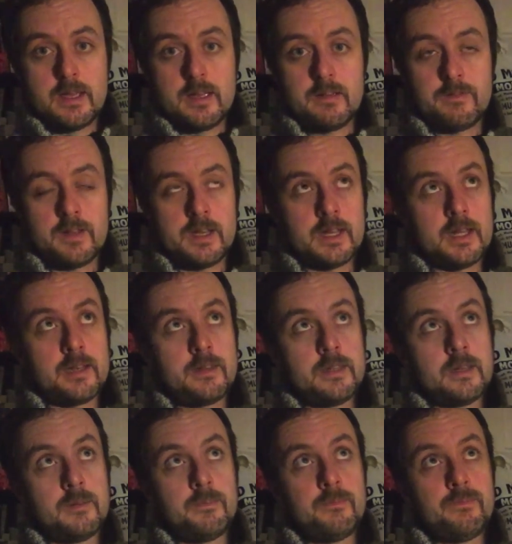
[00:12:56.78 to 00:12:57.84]
If they'd had
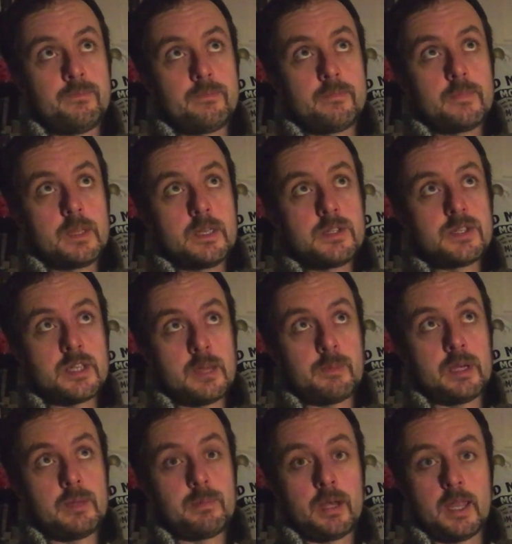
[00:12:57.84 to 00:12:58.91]
um, See
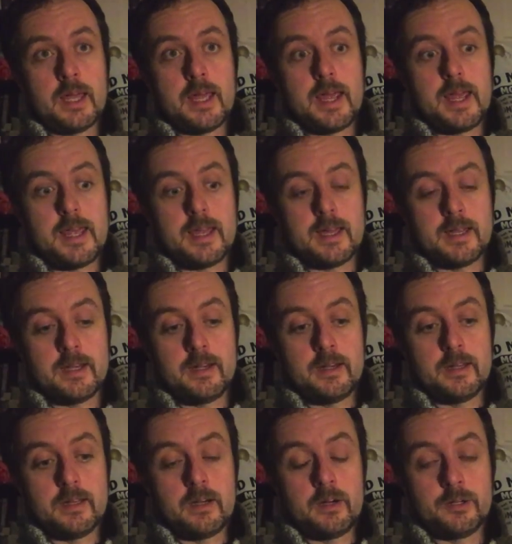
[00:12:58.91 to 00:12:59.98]
Emily Play and
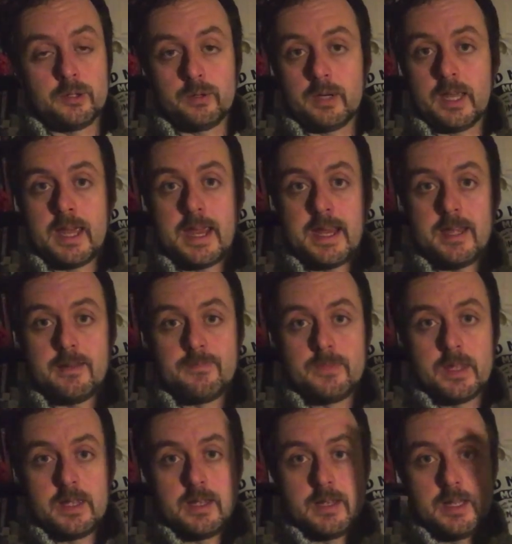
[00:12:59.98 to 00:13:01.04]
uh, Arnold Lane
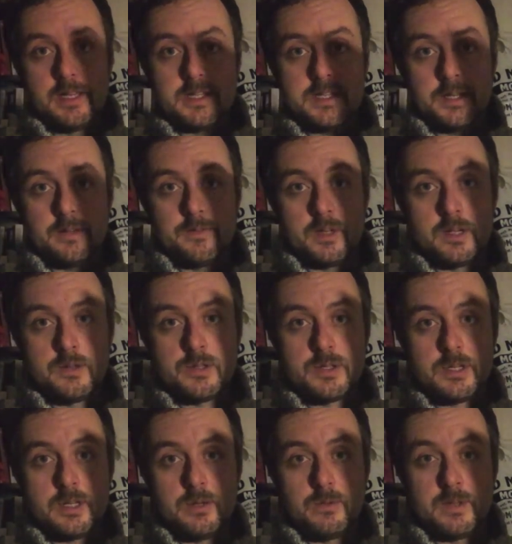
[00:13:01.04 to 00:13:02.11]
instead of those
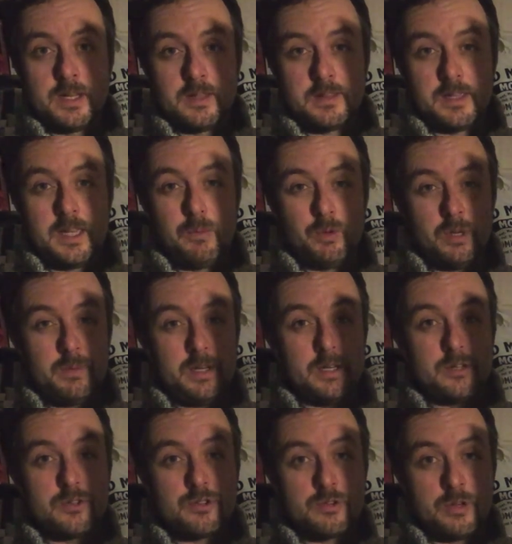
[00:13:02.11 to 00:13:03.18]
two, then I think it would have been a
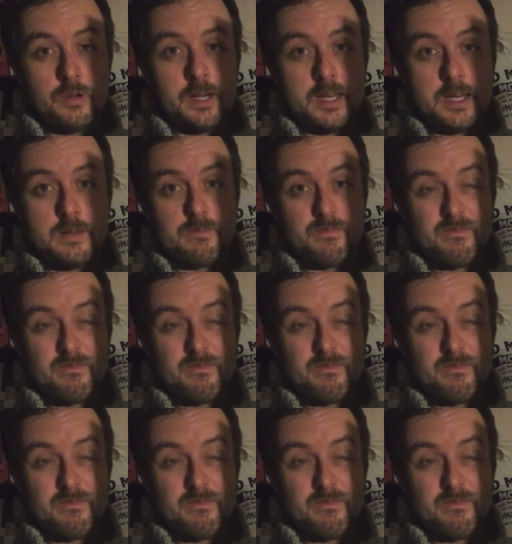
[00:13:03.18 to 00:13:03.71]
truly